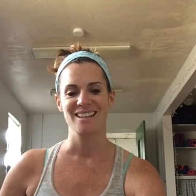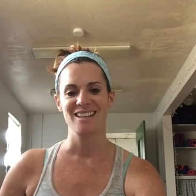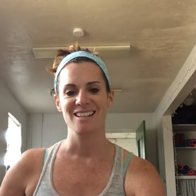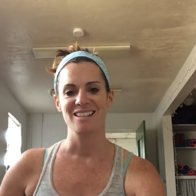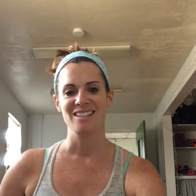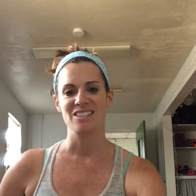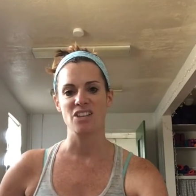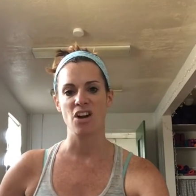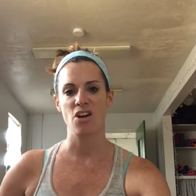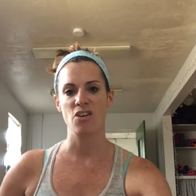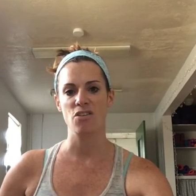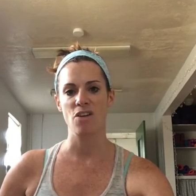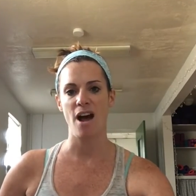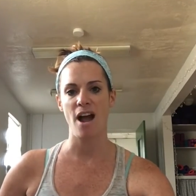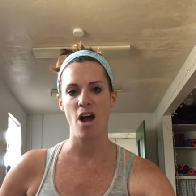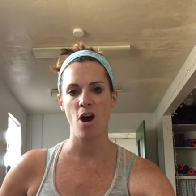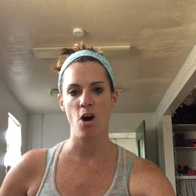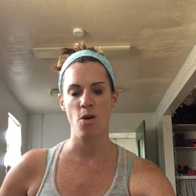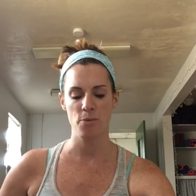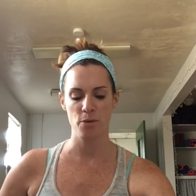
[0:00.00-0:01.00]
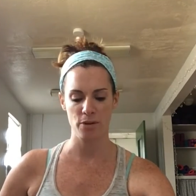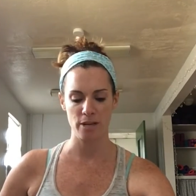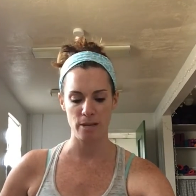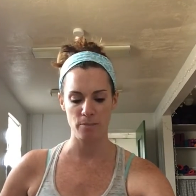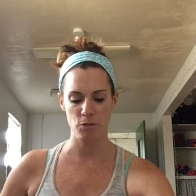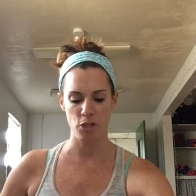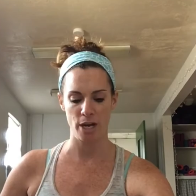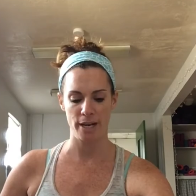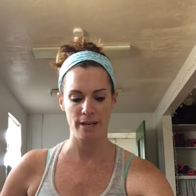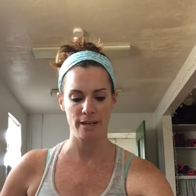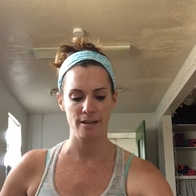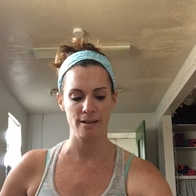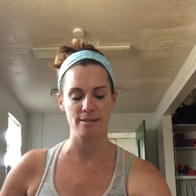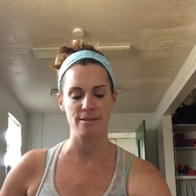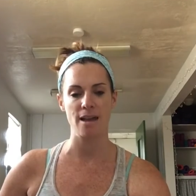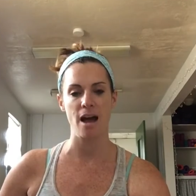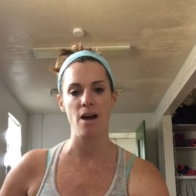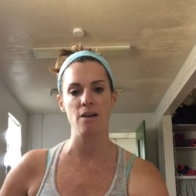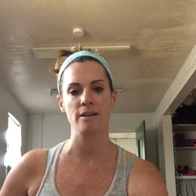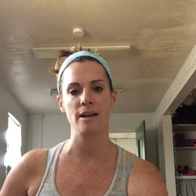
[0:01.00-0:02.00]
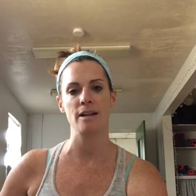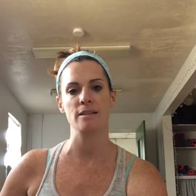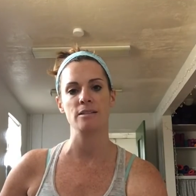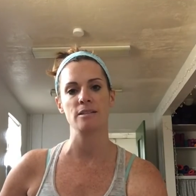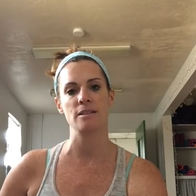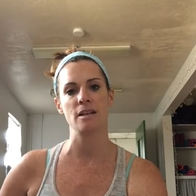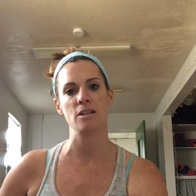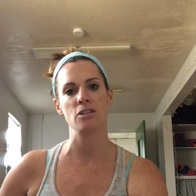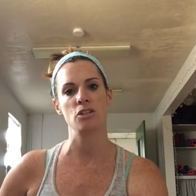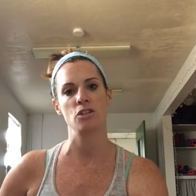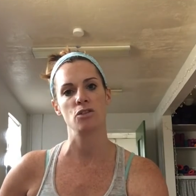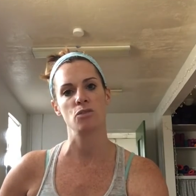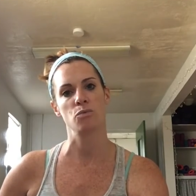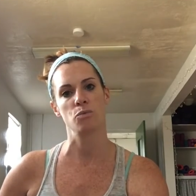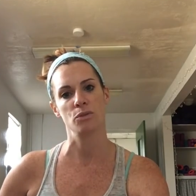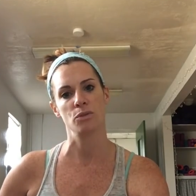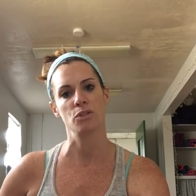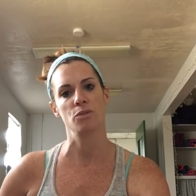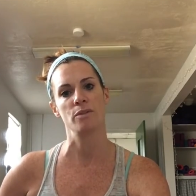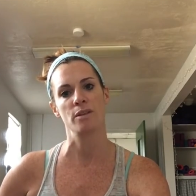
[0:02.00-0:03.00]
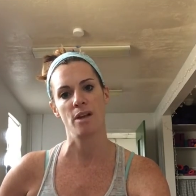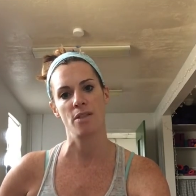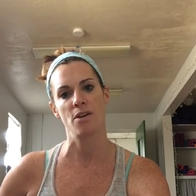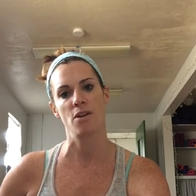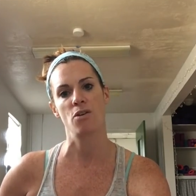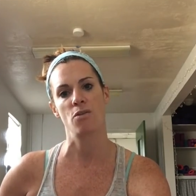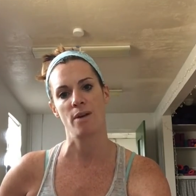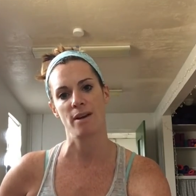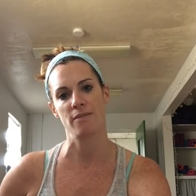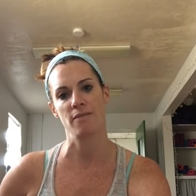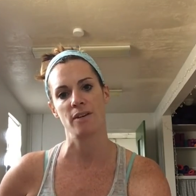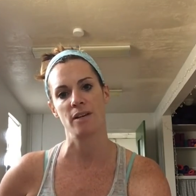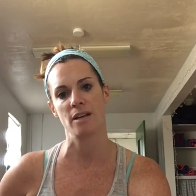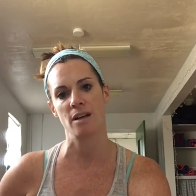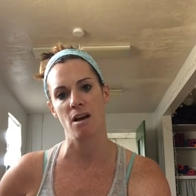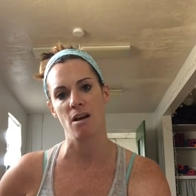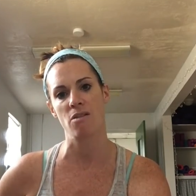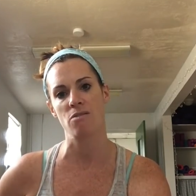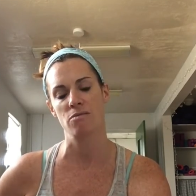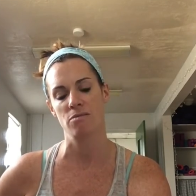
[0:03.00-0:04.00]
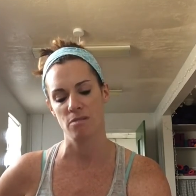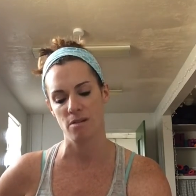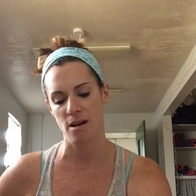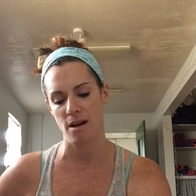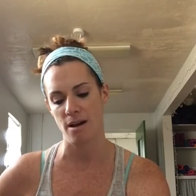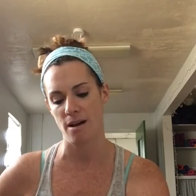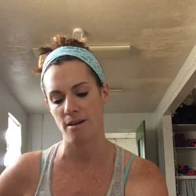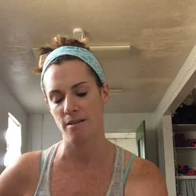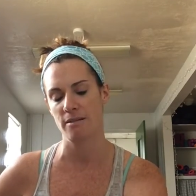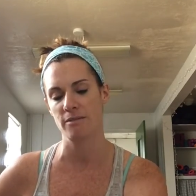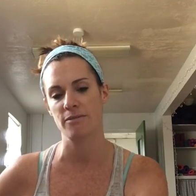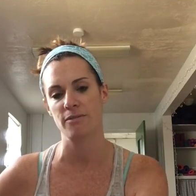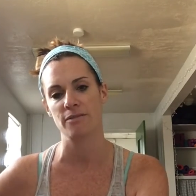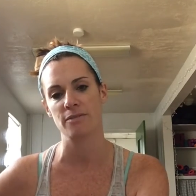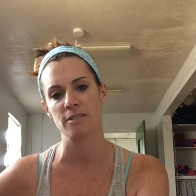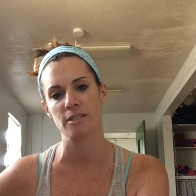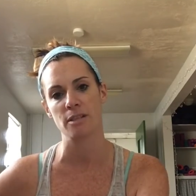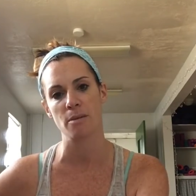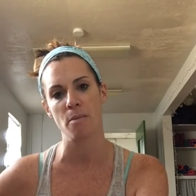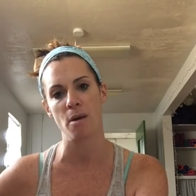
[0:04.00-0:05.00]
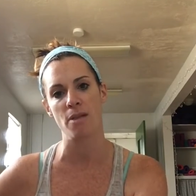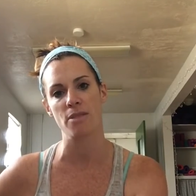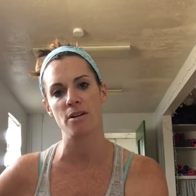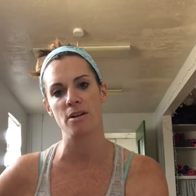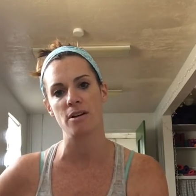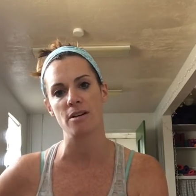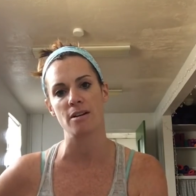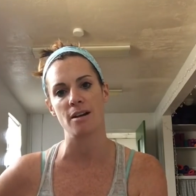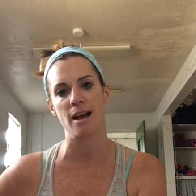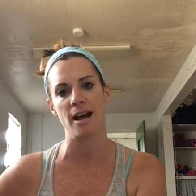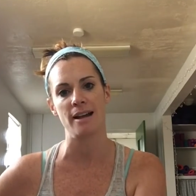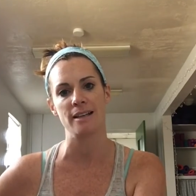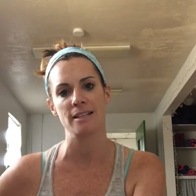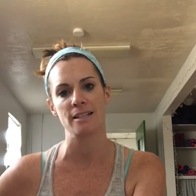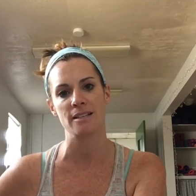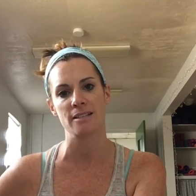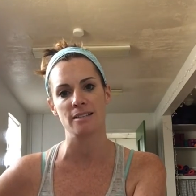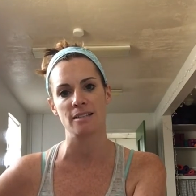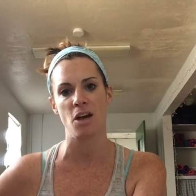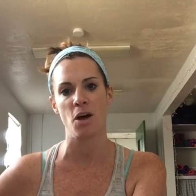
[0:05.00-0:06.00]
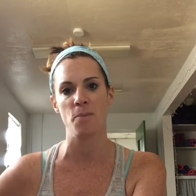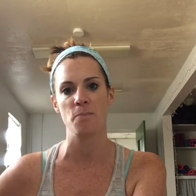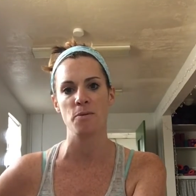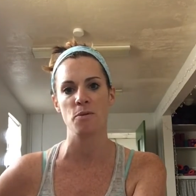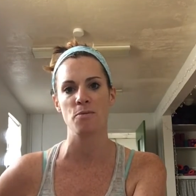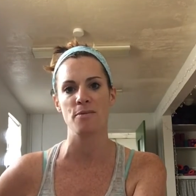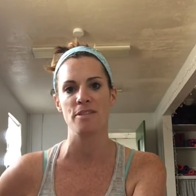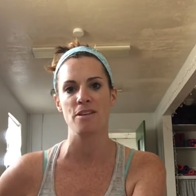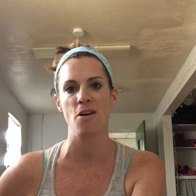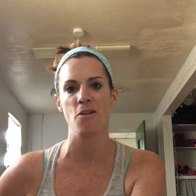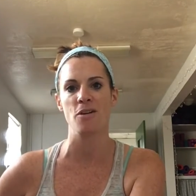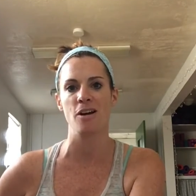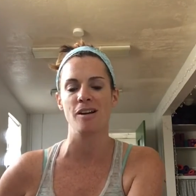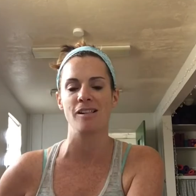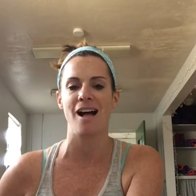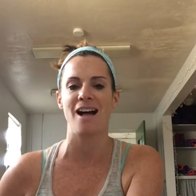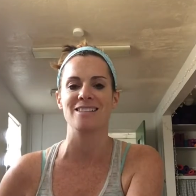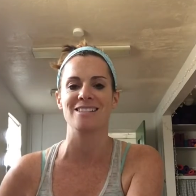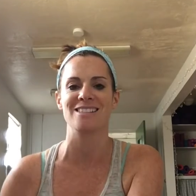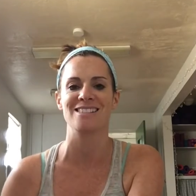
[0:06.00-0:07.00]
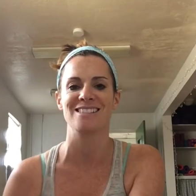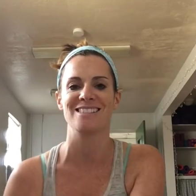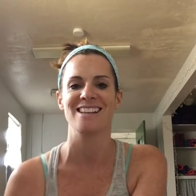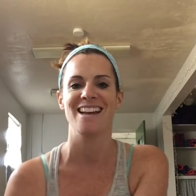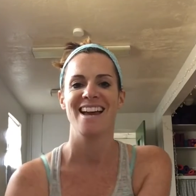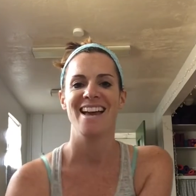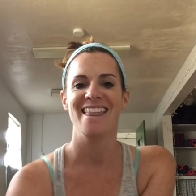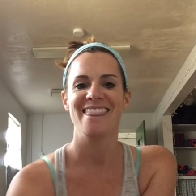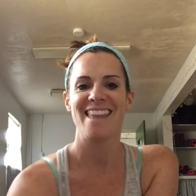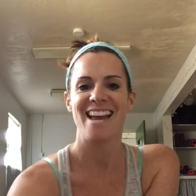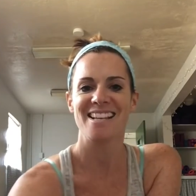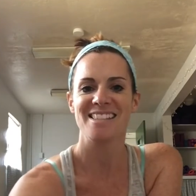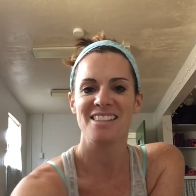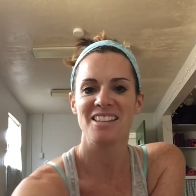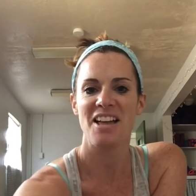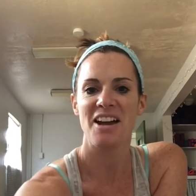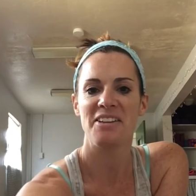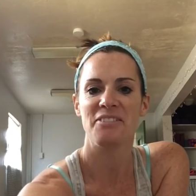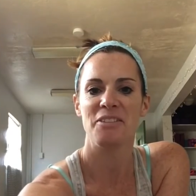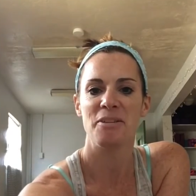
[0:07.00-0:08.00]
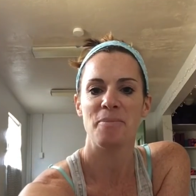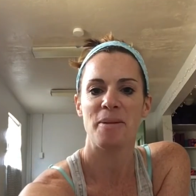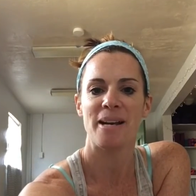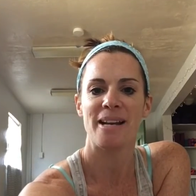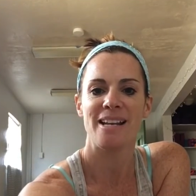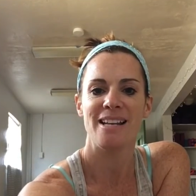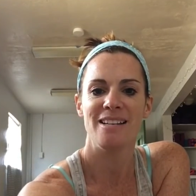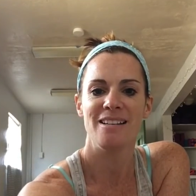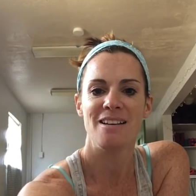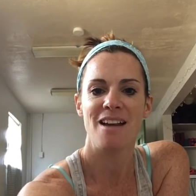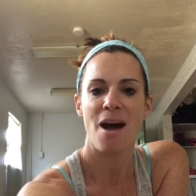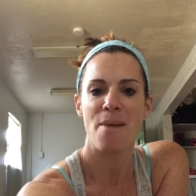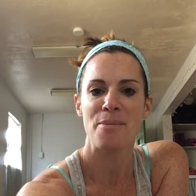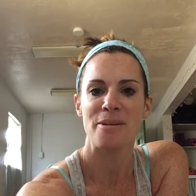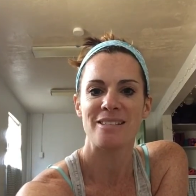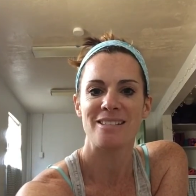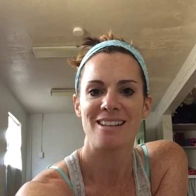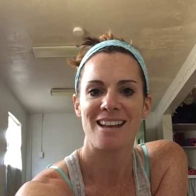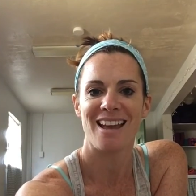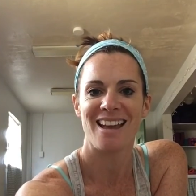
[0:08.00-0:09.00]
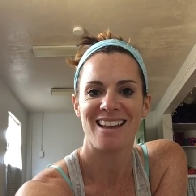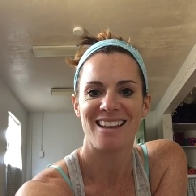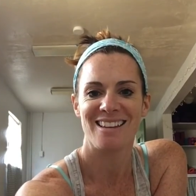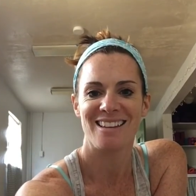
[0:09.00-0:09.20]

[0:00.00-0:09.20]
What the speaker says: So I hope you'll keep checking us out and stay tuned. We'll do another quick video of some other ideas to help you with yoga classes. Thanks a lot, everybody. Namaste.